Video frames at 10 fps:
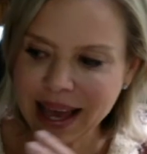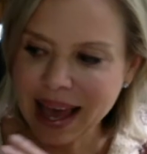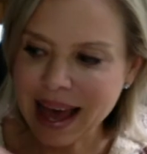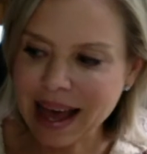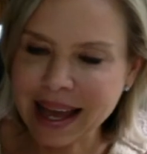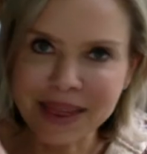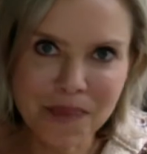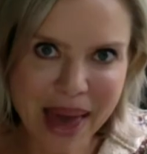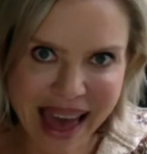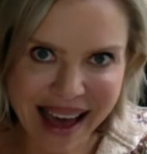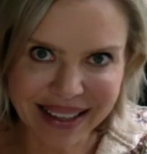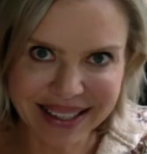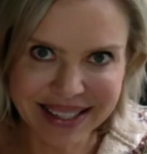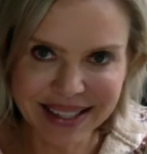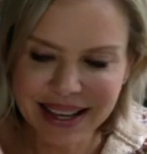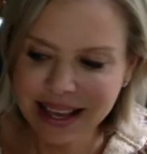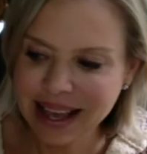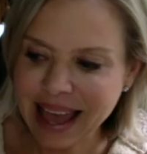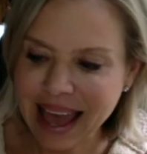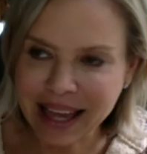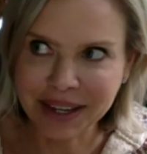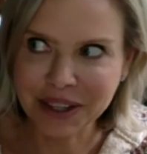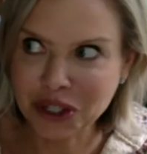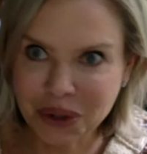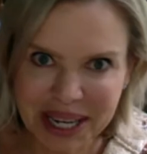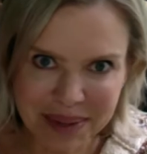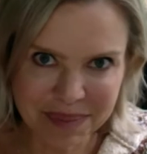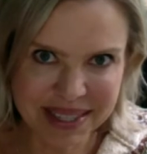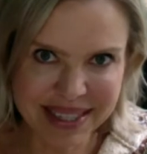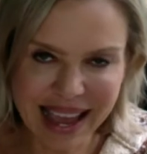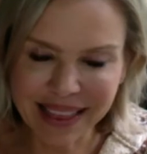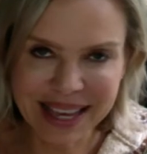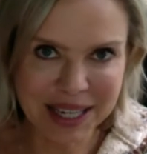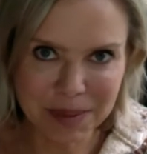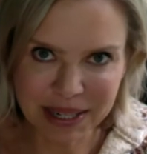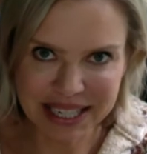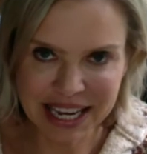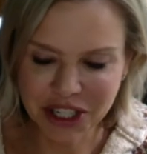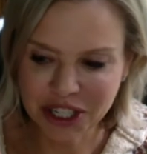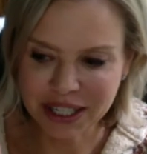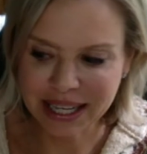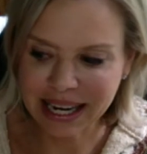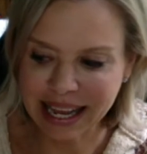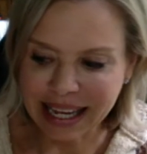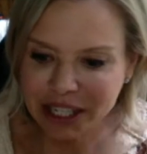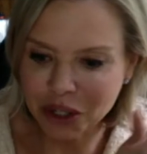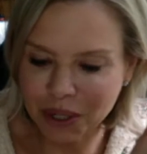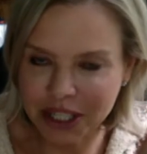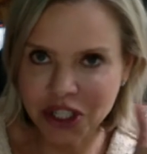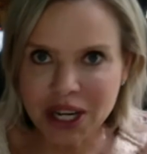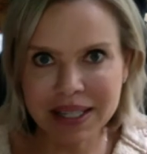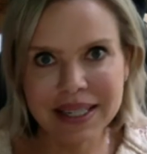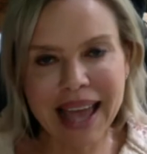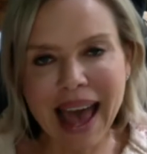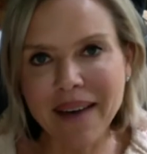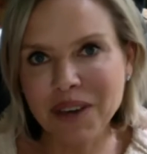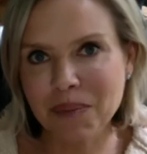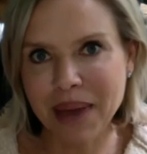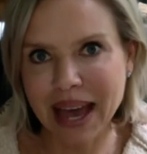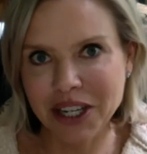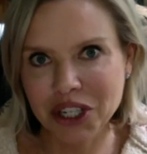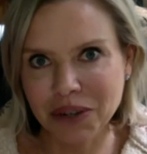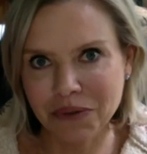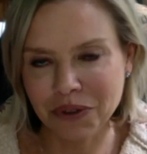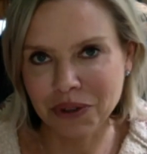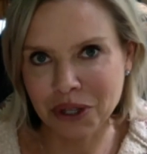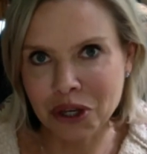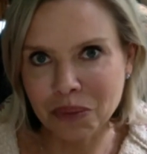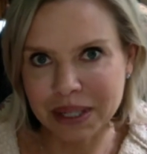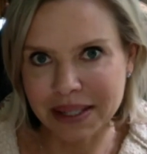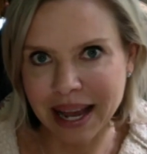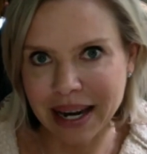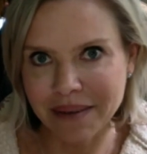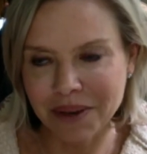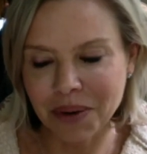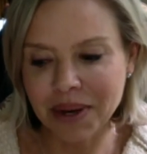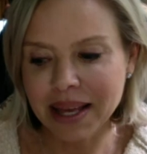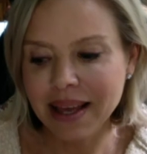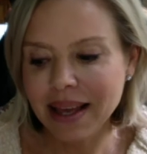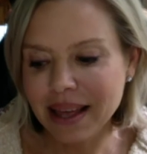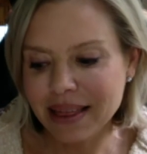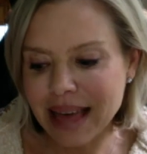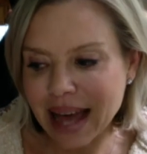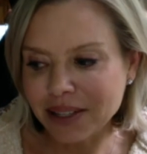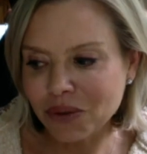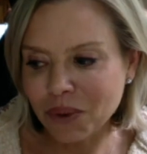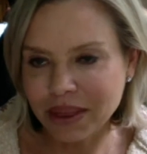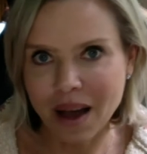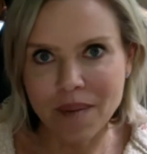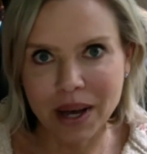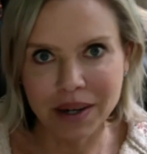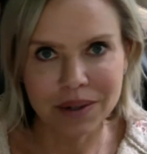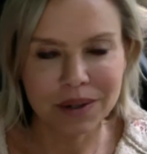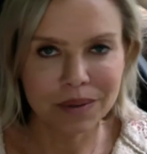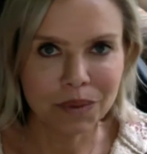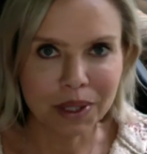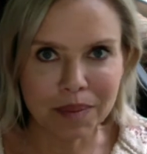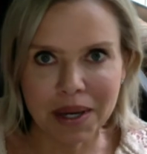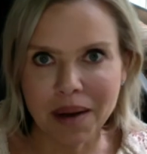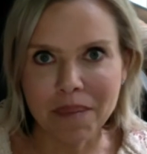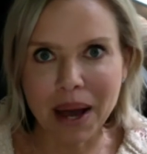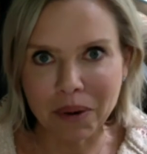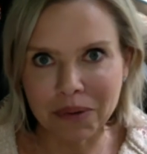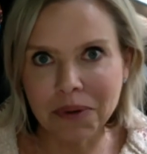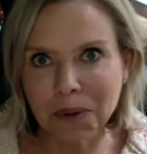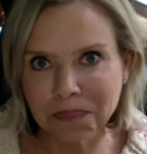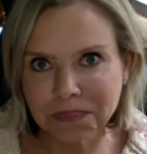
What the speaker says: and the past and the dreams and the expectations, and you can just have compassion for the human side of you. That's when thought models really become powerful.